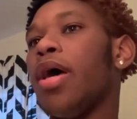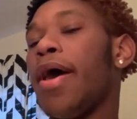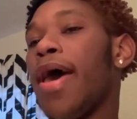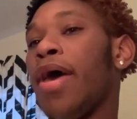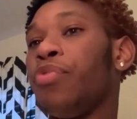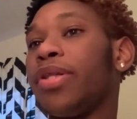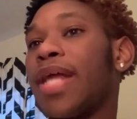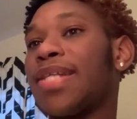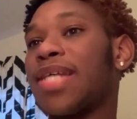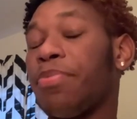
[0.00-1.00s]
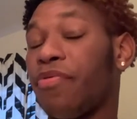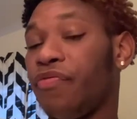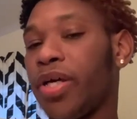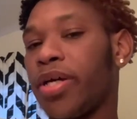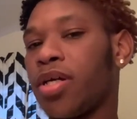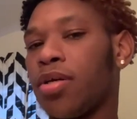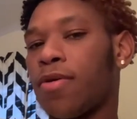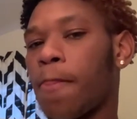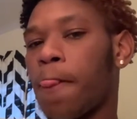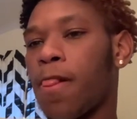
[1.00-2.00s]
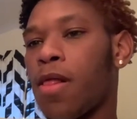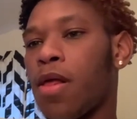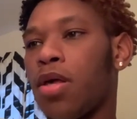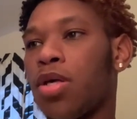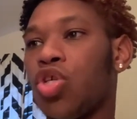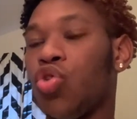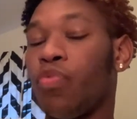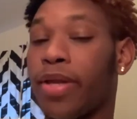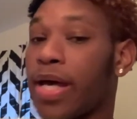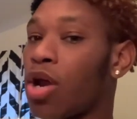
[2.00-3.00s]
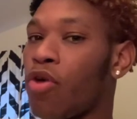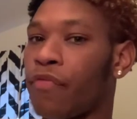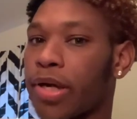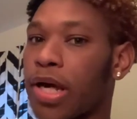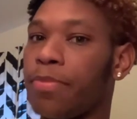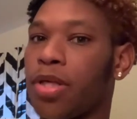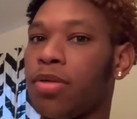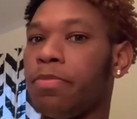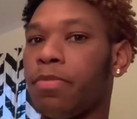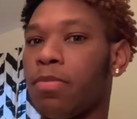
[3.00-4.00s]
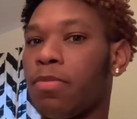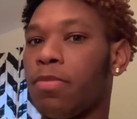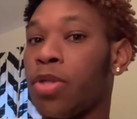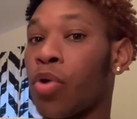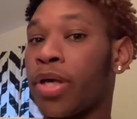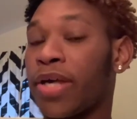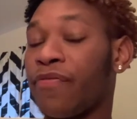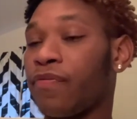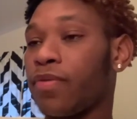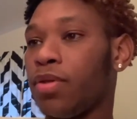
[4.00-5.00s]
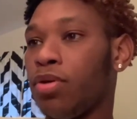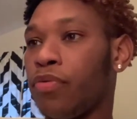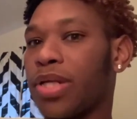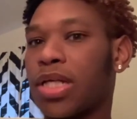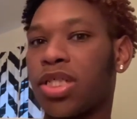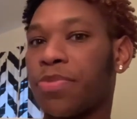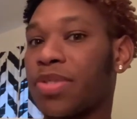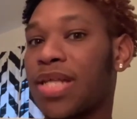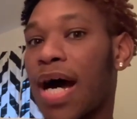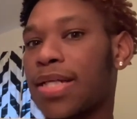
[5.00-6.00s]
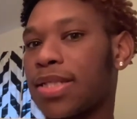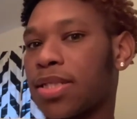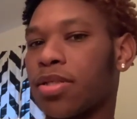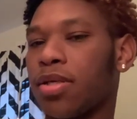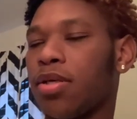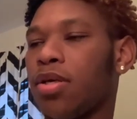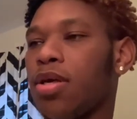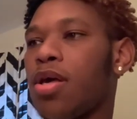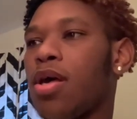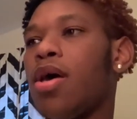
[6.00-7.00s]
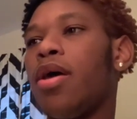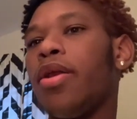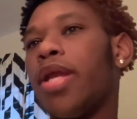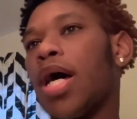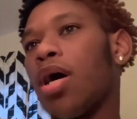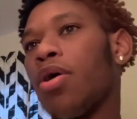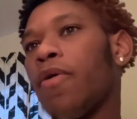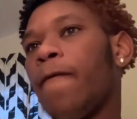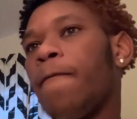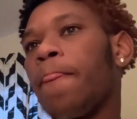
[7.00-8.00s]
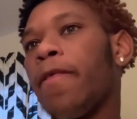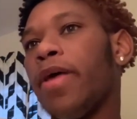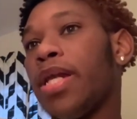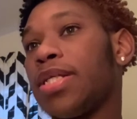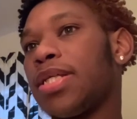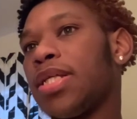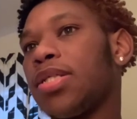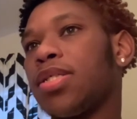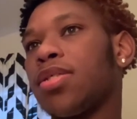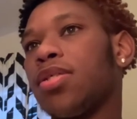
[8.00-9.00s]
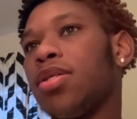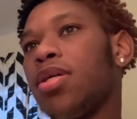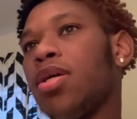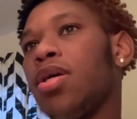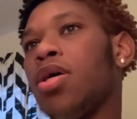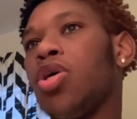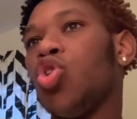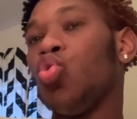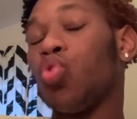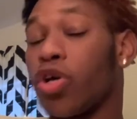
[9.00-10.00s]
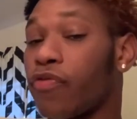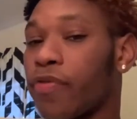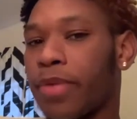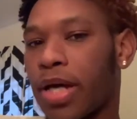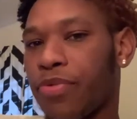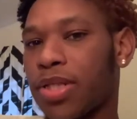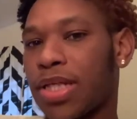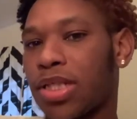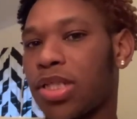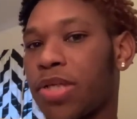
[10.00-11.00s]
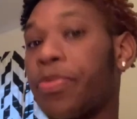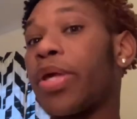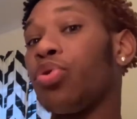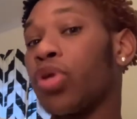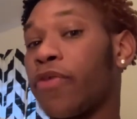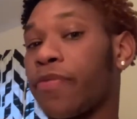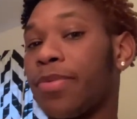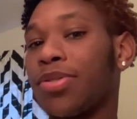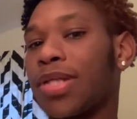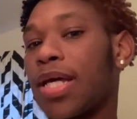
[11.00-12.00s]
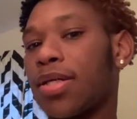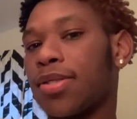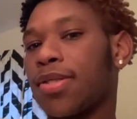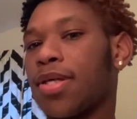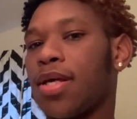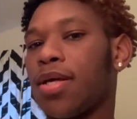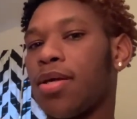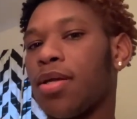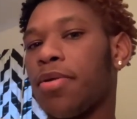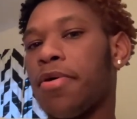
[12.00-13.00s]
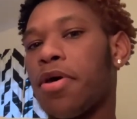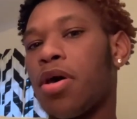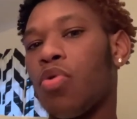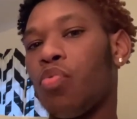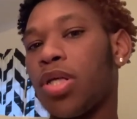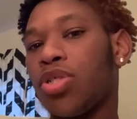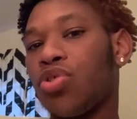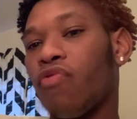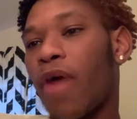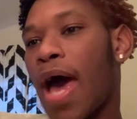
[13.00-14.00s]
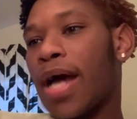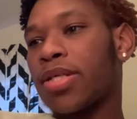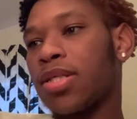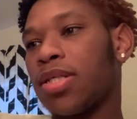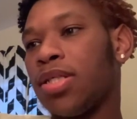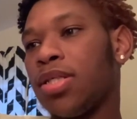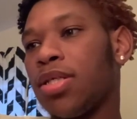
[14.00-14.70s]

And with that type of fear, you really gotta overcome it, knowing if your relationship is toxic. Now, in a sense, you learn from that relationship and you learn from those things. Once you've actually